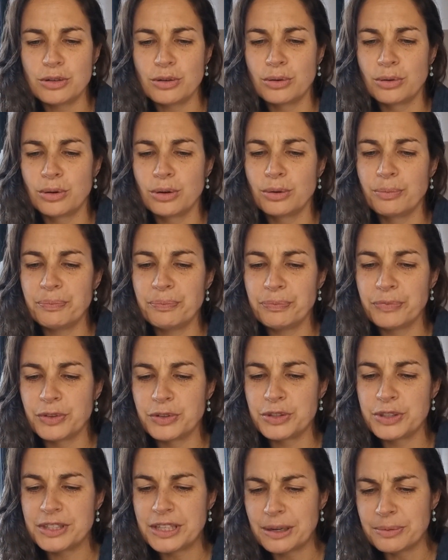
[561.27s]
or the
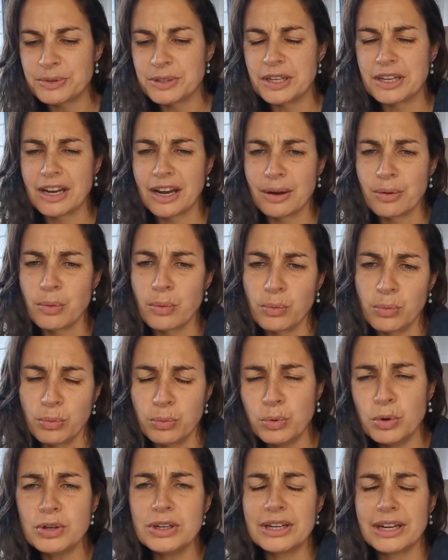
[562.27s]
steps that I
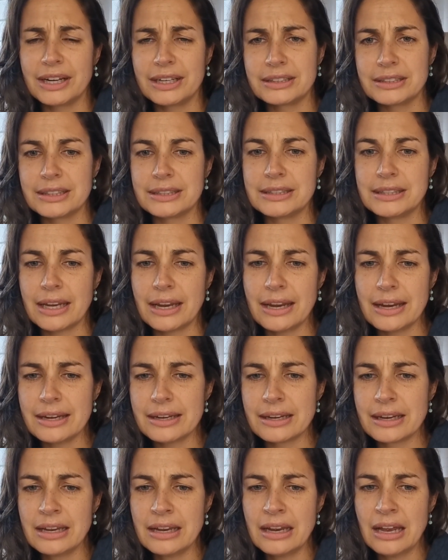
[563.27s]
would like to
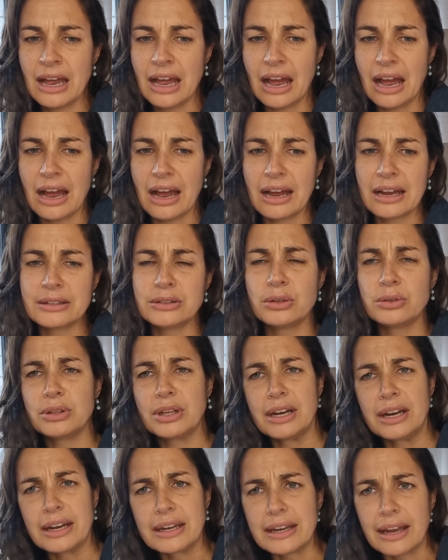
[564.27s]
take, I know that
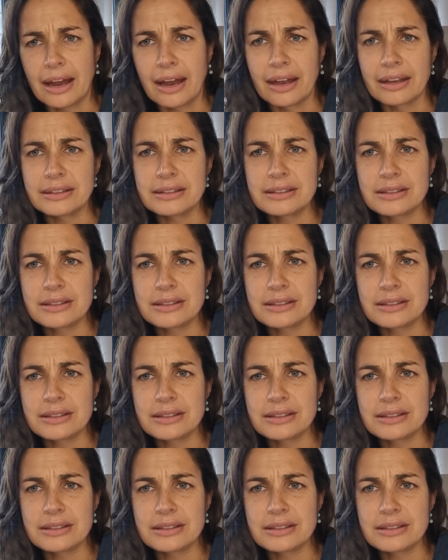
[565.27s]
I can't.